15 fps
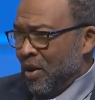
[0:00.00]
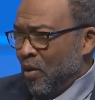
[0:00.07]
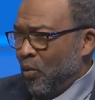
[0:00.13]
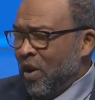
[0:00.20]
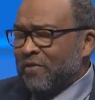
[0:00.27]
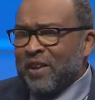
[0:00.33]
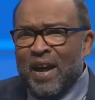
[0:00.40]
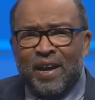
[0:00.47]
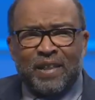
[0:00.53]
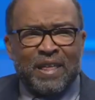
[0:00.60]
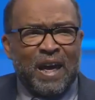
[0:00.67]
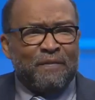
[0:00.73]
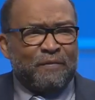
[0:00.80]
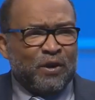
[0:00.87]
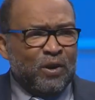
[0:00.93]
We've taken
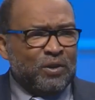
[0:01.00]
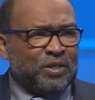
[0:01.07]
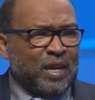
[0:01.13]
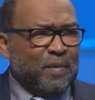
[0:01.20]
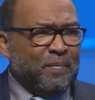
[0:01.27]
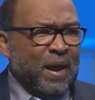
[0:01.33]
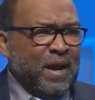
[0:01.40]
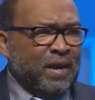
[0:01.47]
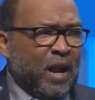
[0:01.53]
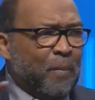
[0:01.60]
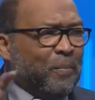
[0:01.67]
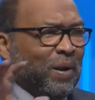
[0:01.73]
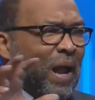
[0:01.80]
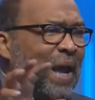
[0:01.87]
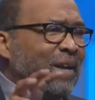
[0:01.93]
that verse and made it a
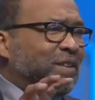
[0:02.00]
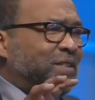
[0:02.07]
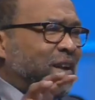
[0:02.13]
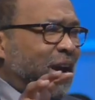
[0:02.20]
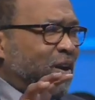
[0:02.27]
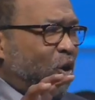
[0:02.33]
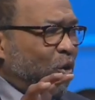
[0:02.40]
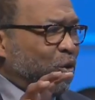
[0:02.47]
blank check